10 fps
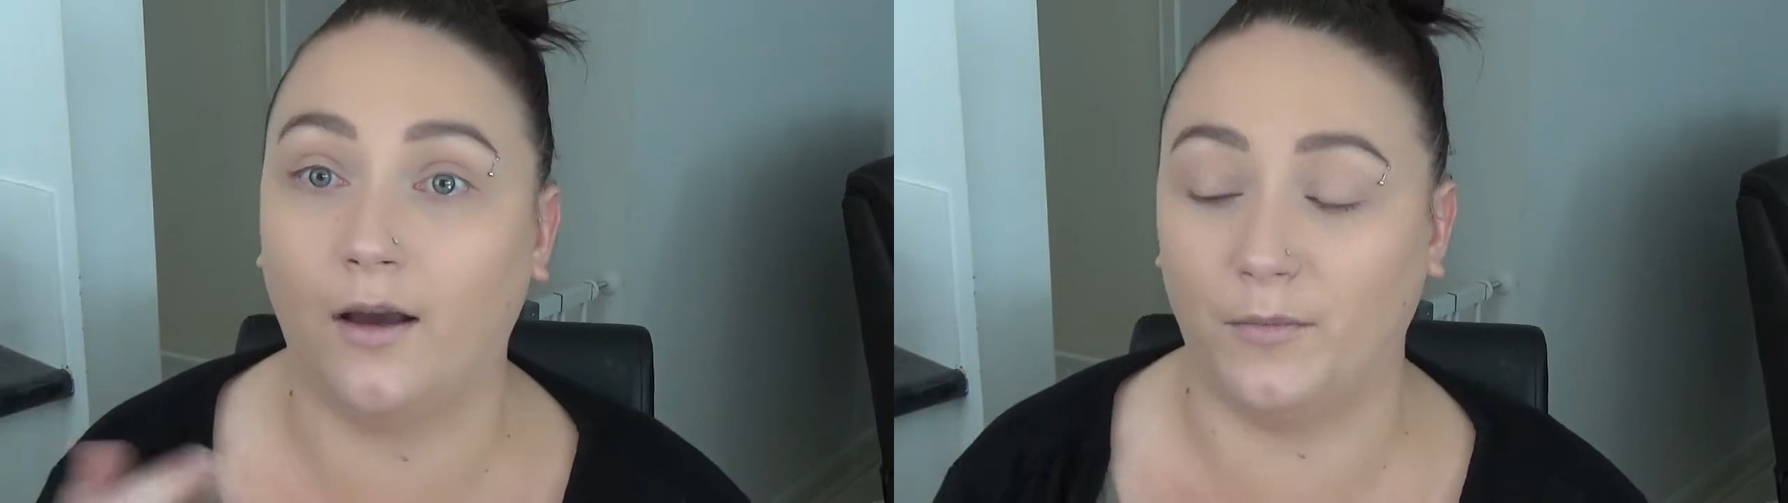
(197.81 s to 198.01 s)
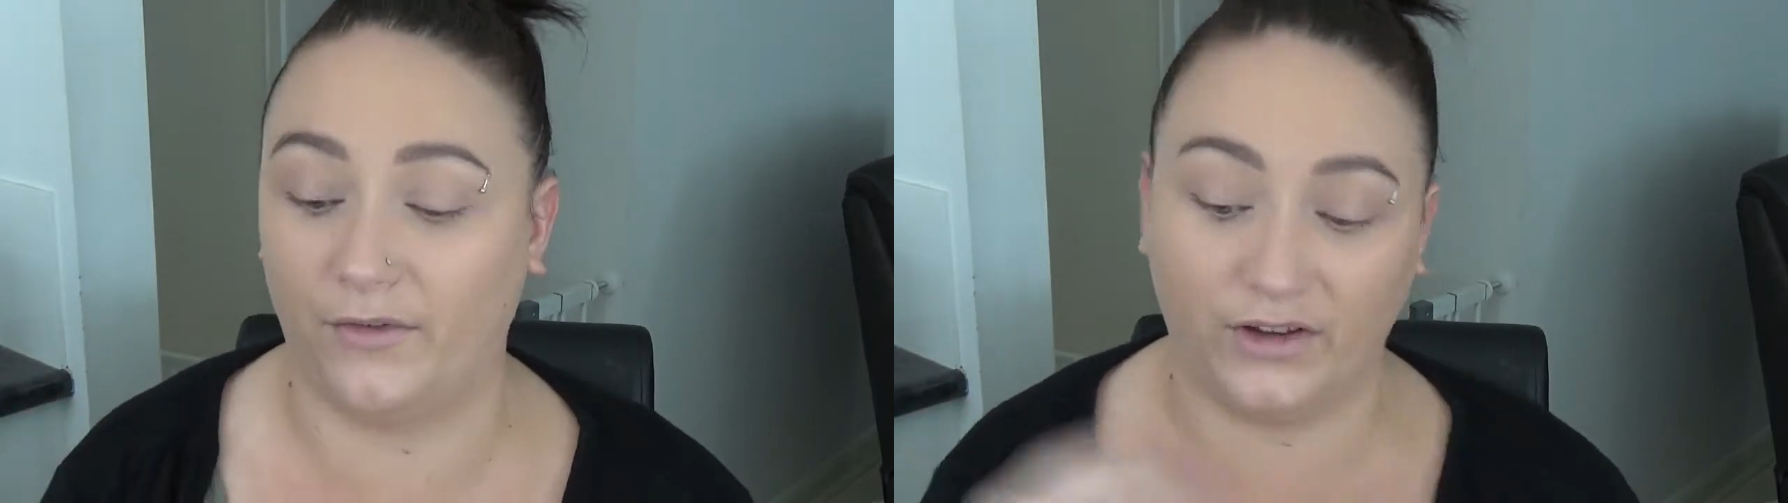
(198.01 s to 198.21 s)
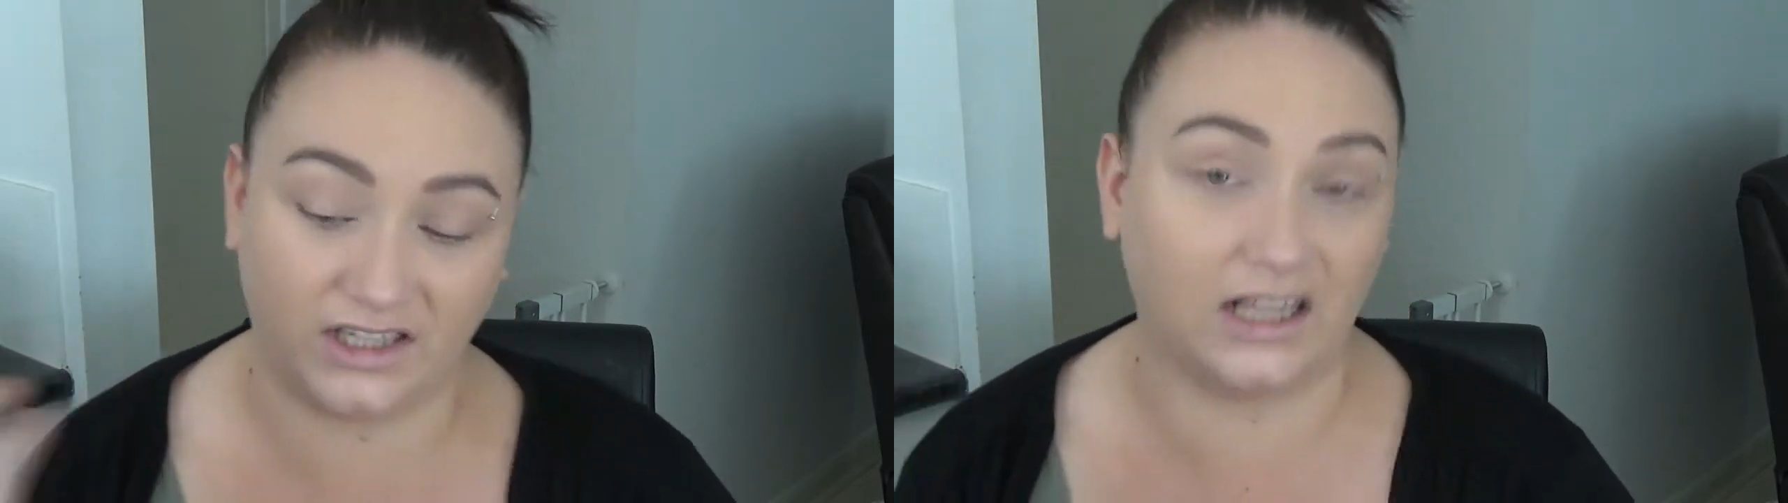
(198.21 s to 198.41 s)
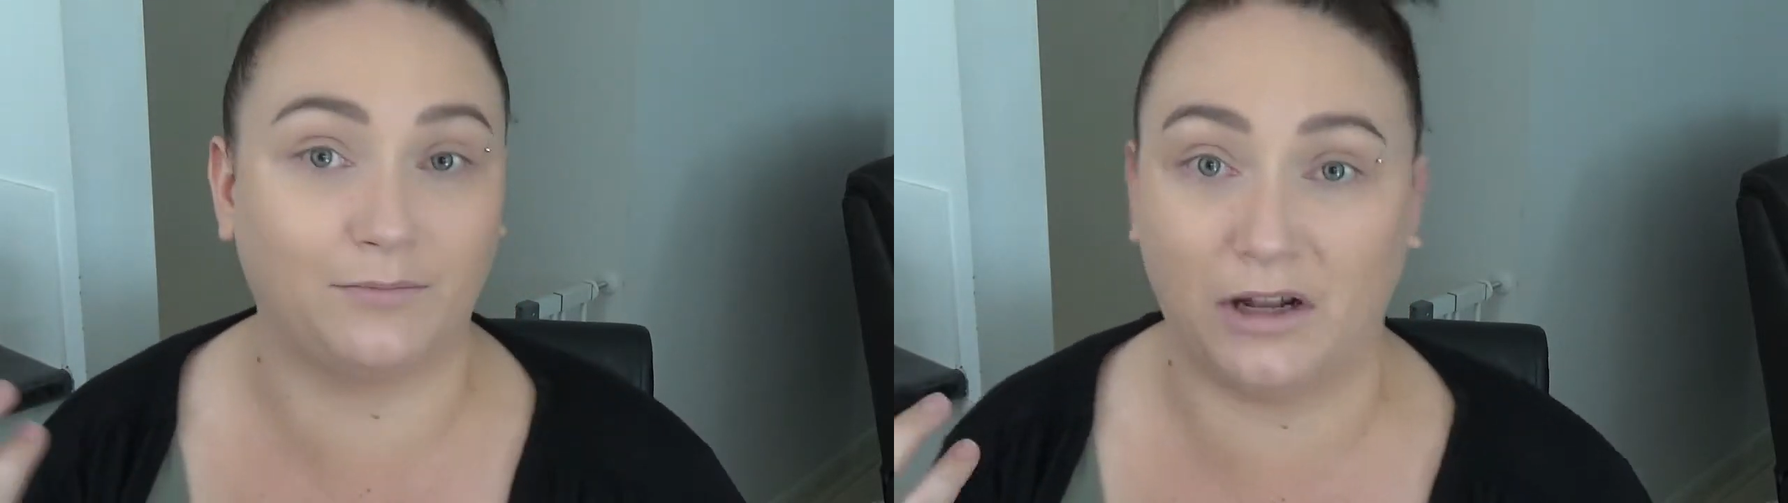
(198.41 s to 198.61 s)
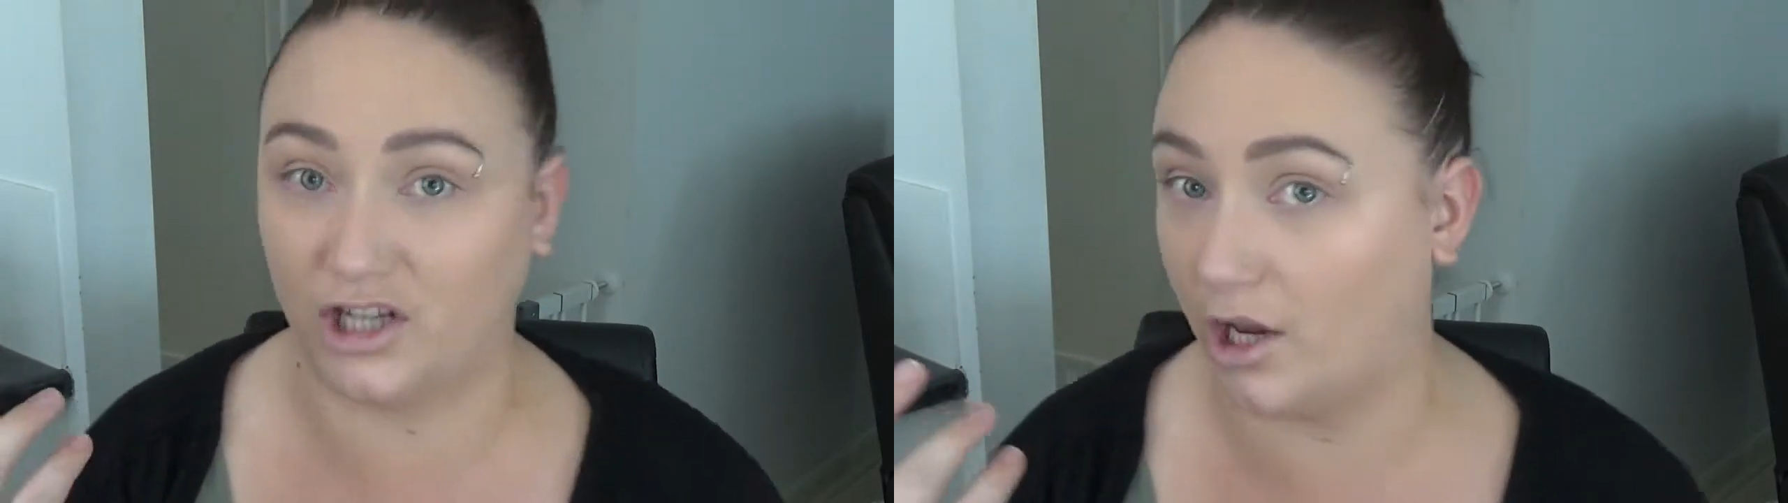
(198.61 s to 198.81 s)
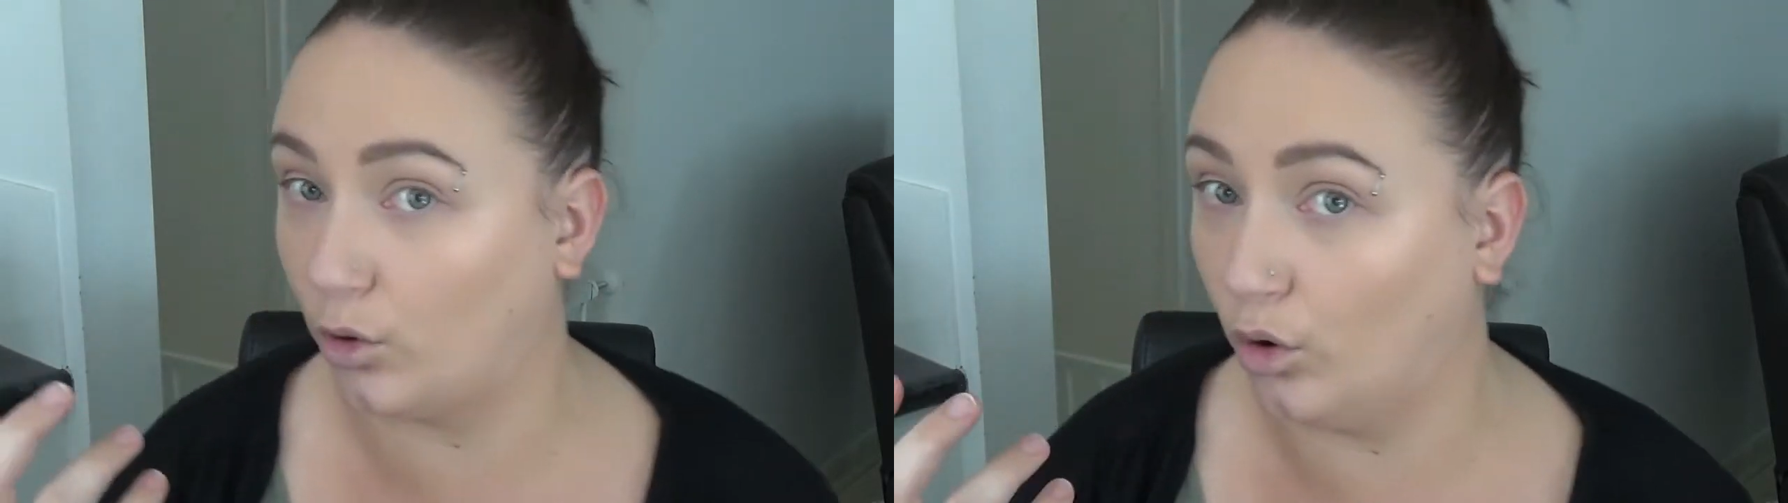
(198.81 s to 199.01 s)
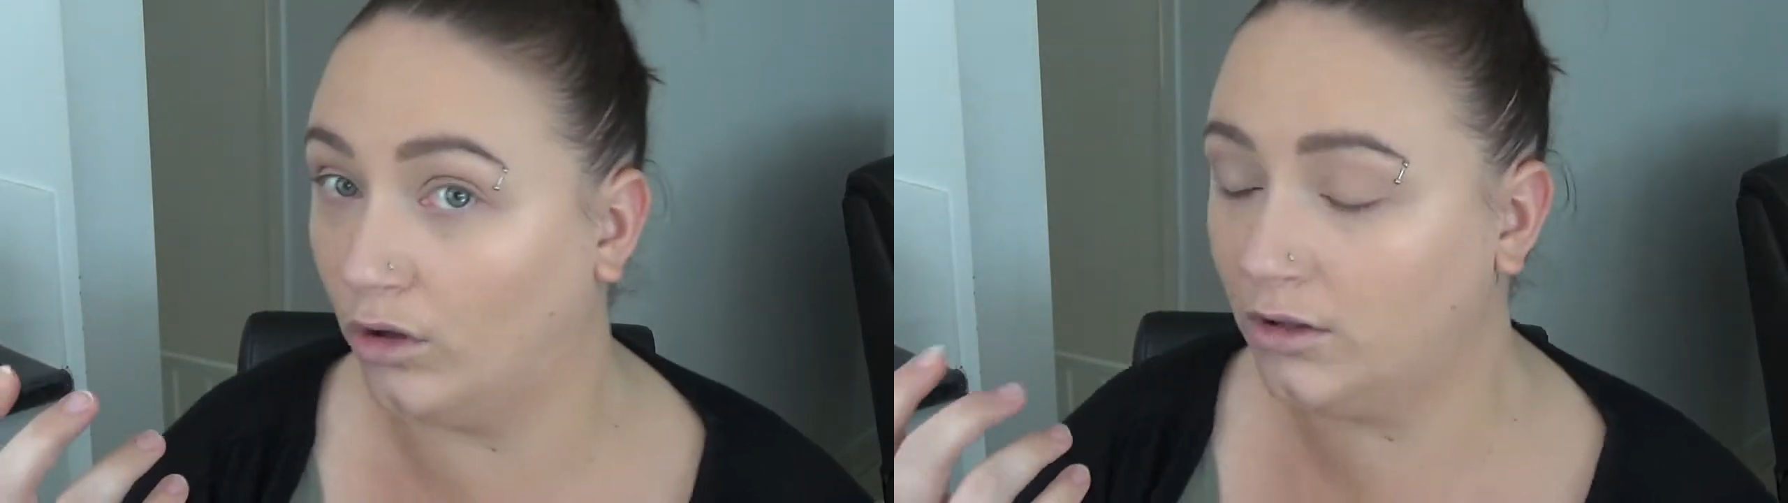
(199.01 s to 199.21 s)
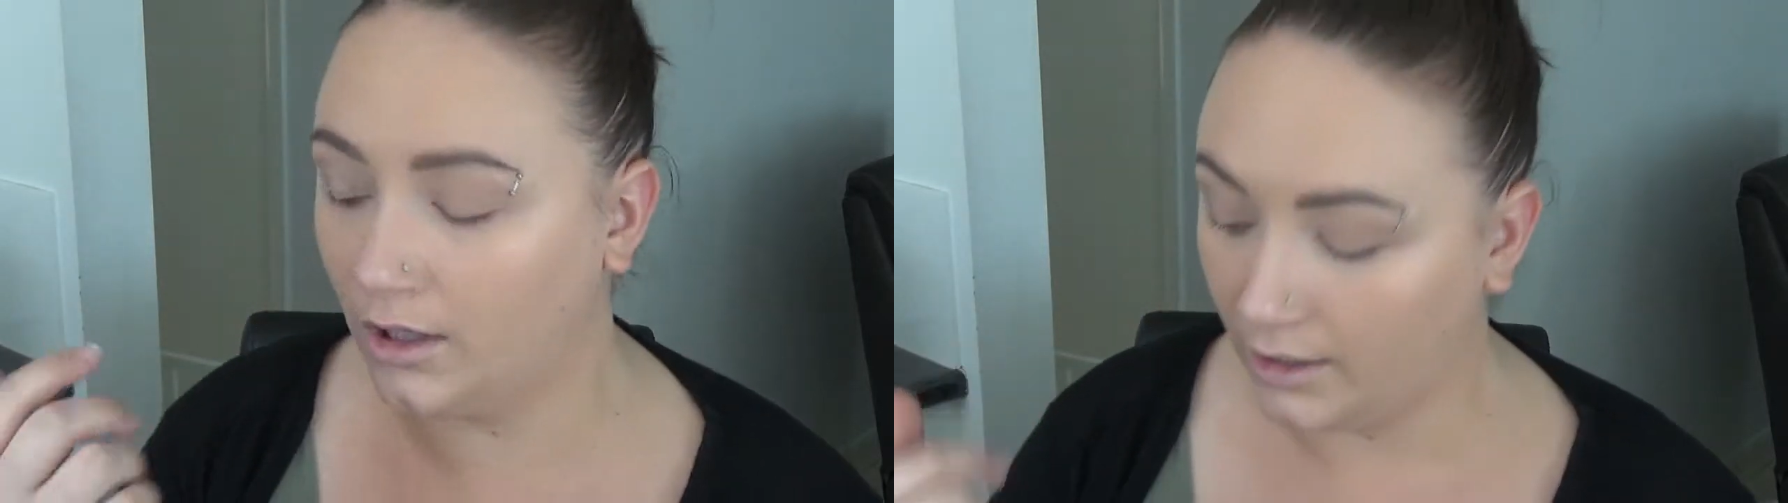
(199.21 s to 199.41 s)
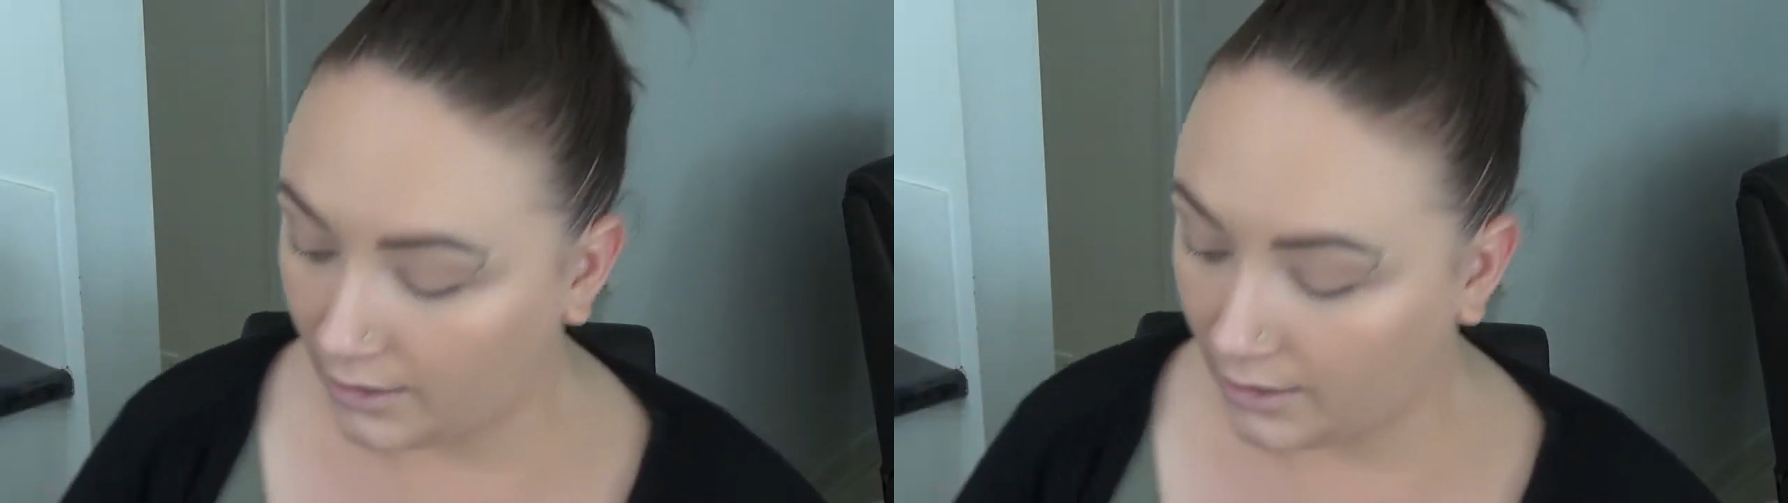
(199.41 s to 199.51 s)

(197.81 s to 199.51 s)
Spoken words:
if it does much at all.